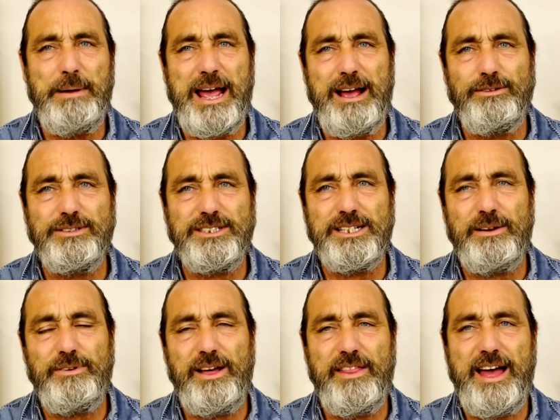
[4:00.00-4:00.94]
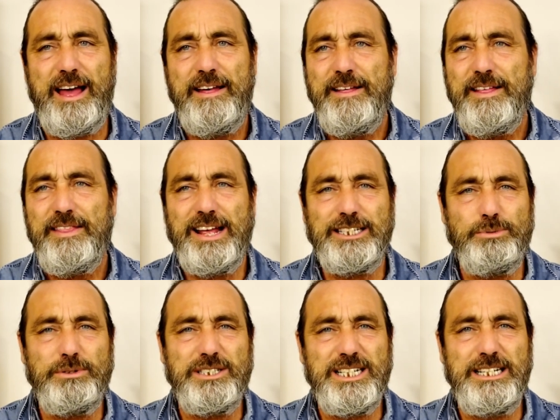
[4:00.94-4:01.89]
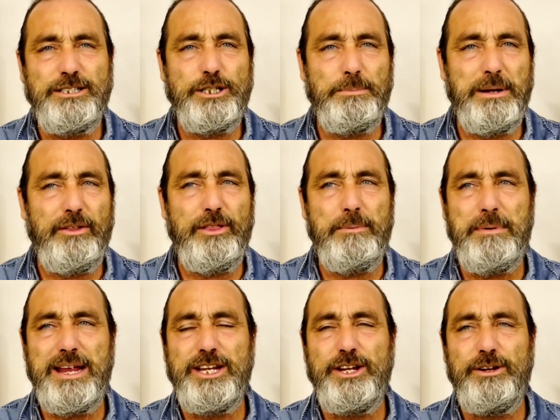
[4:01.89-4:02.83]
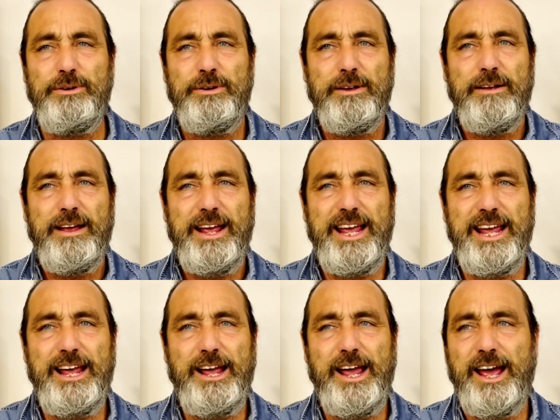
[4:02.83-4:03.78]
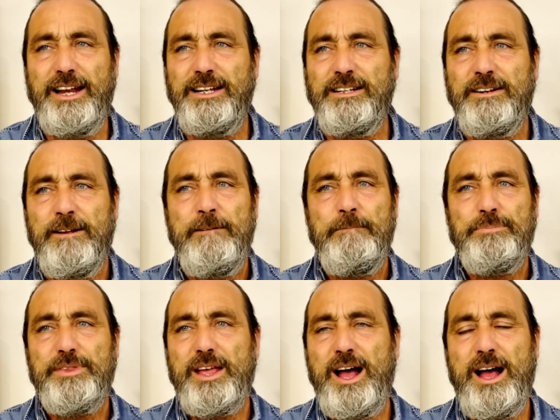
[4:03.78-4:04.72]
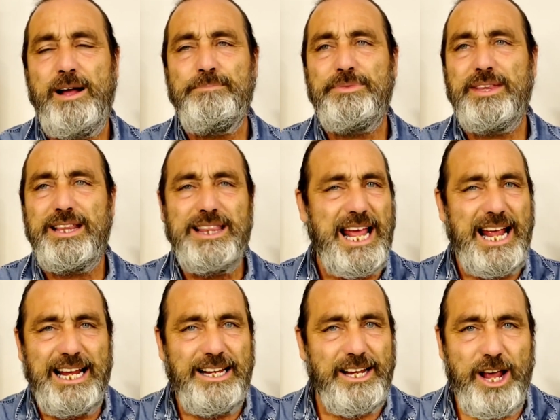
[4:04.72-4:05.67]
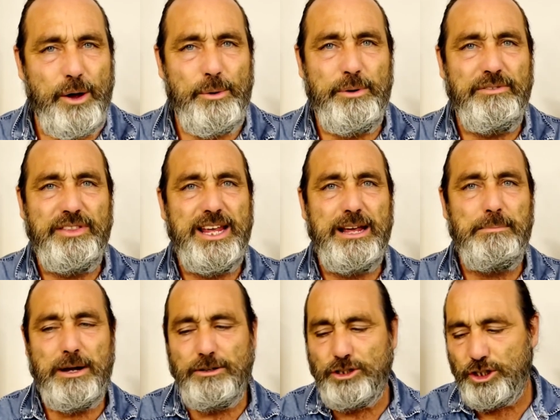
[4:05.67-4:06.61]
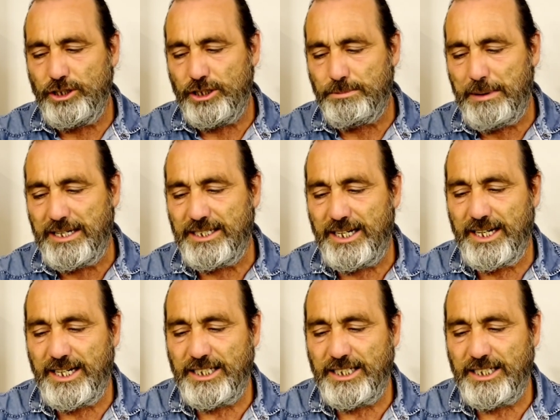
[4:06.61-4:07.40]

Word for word: out and stuff like that. That's what seems to be on the menu here, and um letting go of the emotions, basically.